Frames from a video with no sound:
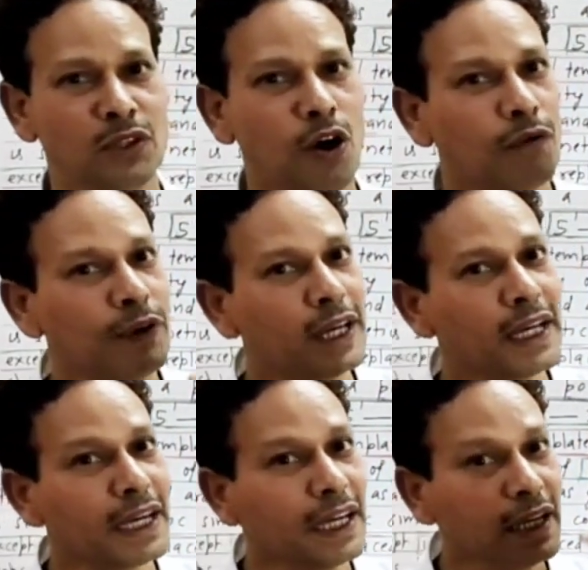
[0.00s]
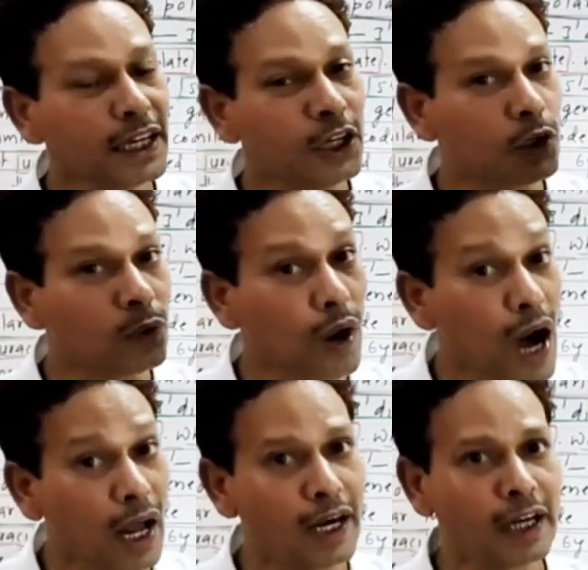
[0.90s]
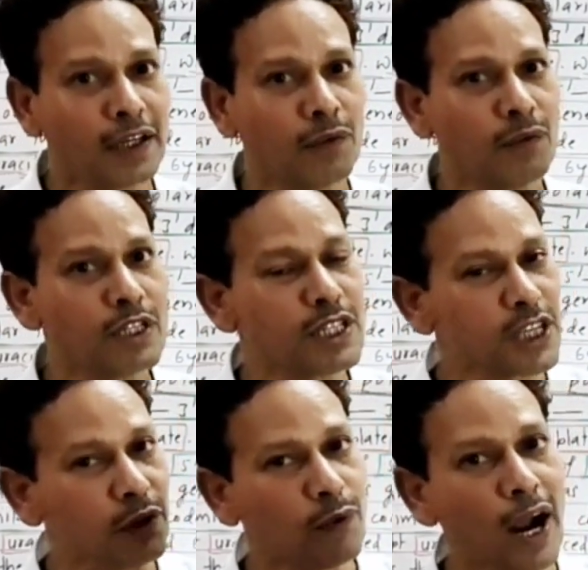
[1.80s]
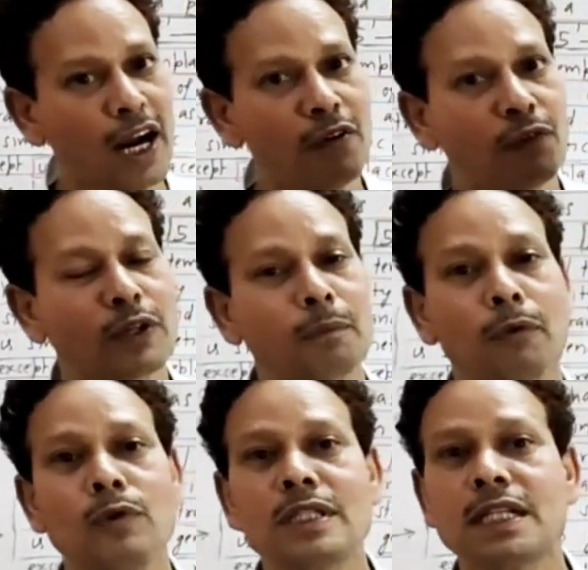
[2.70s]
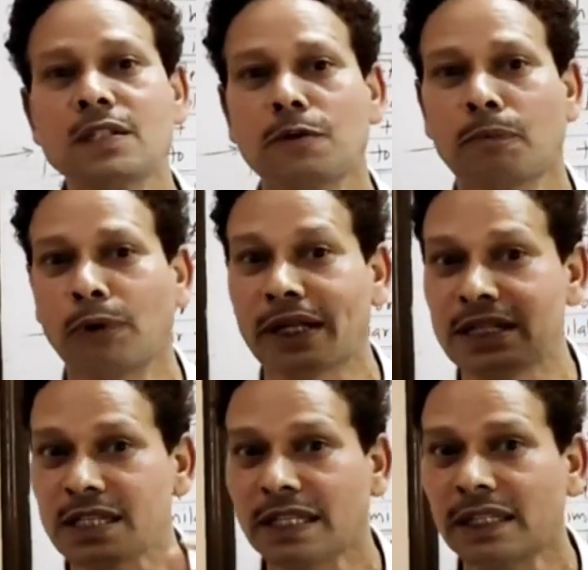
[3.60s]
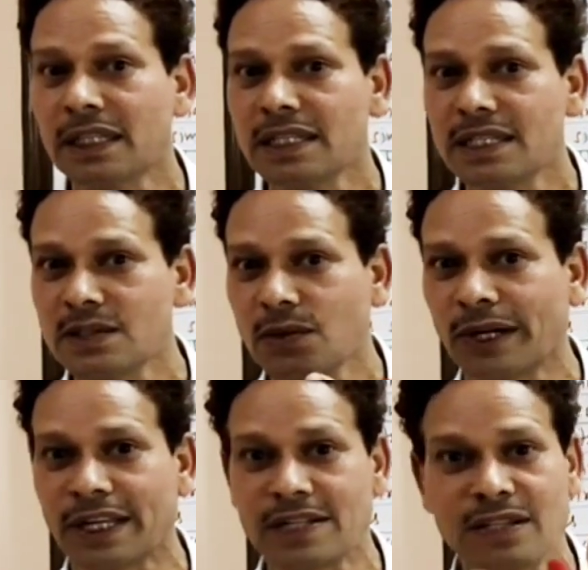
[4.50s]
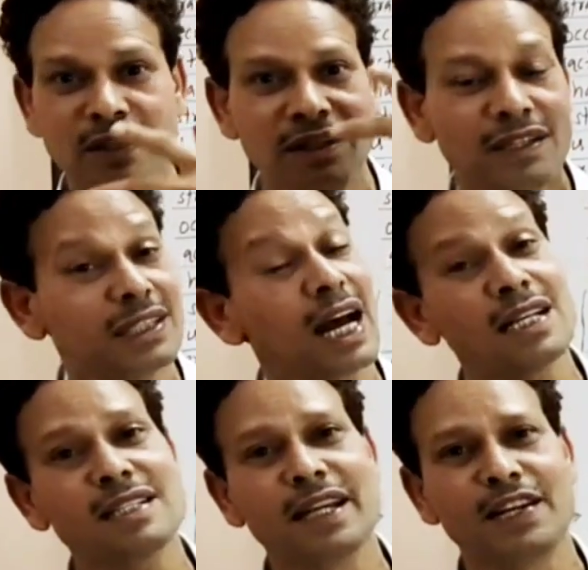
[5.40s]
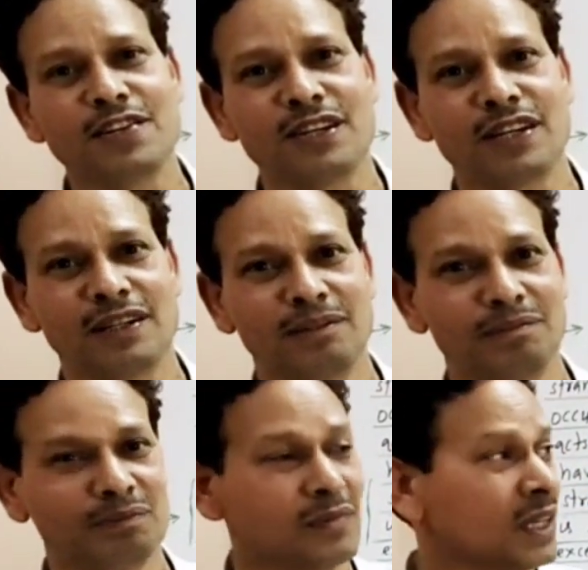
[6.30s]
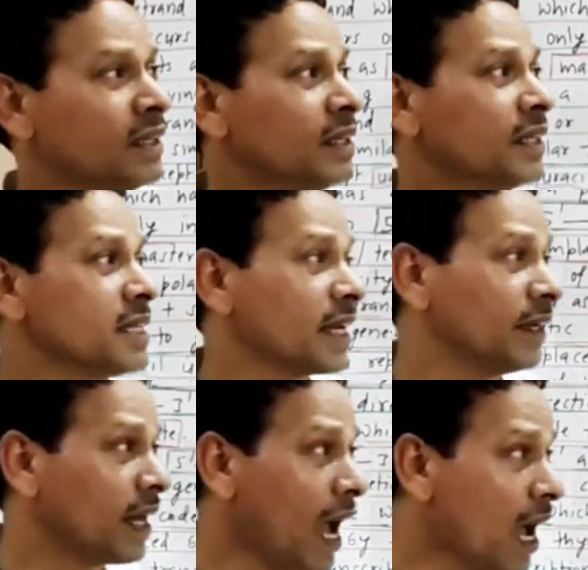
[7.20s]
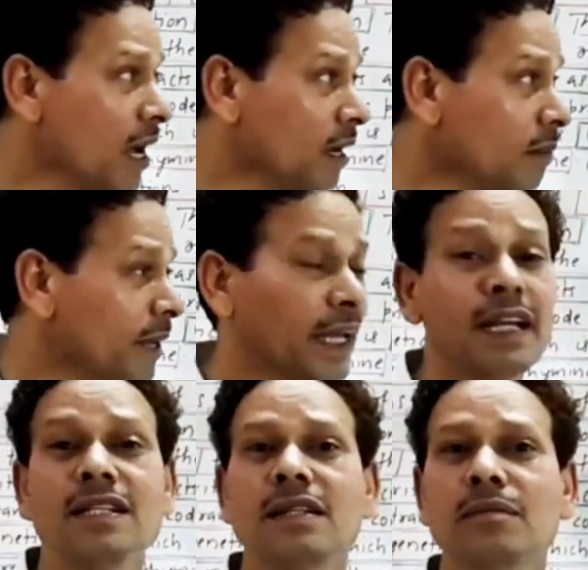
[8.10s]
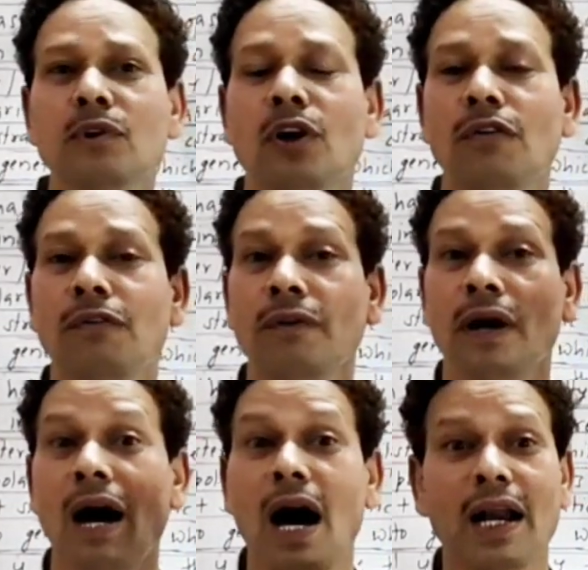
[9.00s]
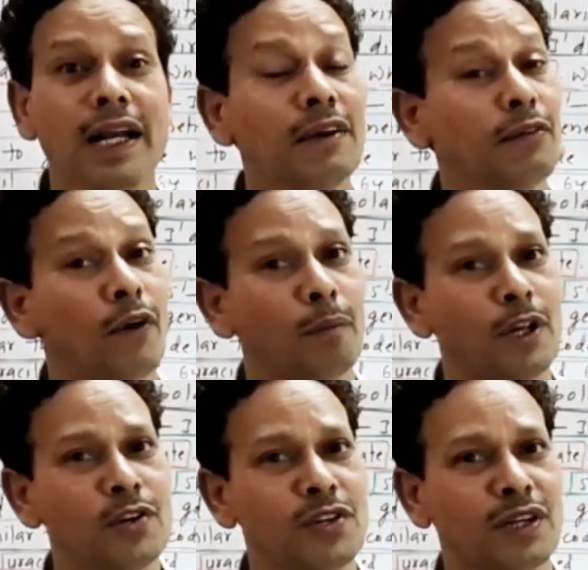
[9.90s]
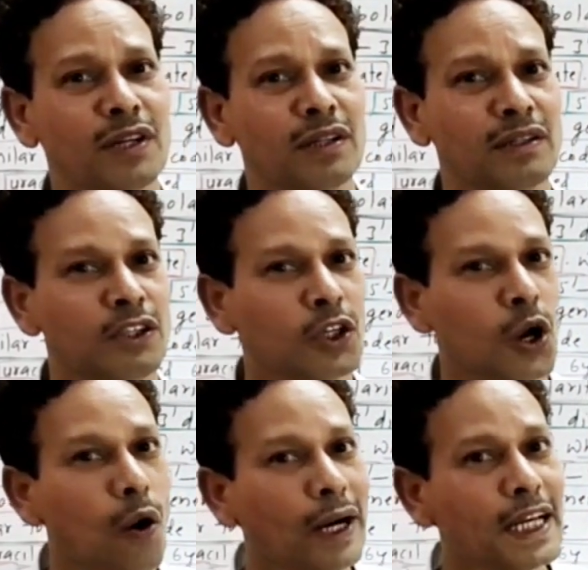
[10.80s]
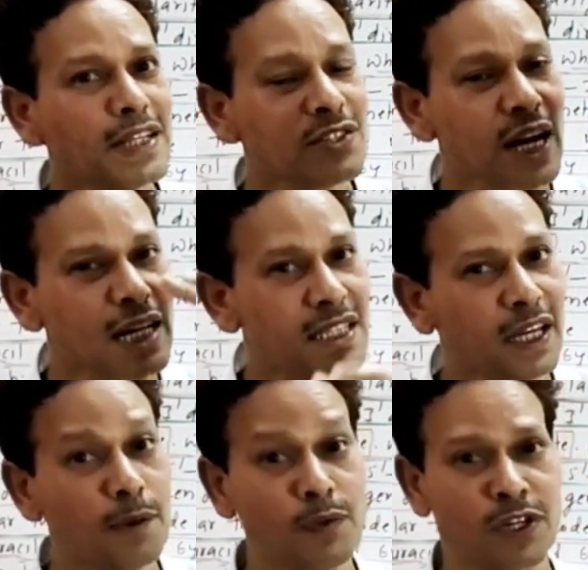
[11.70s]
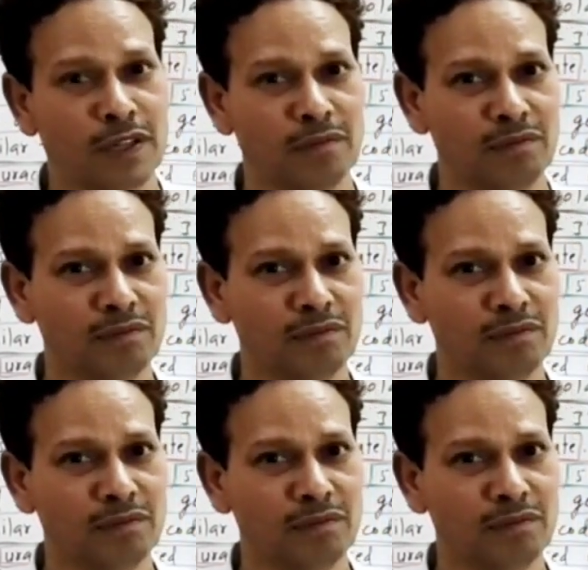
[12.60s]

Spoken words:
of DNA into RNA, which is required for the process of protein synthesis, or it is translation. This entire mechanism of RNA formation, or it is transcription,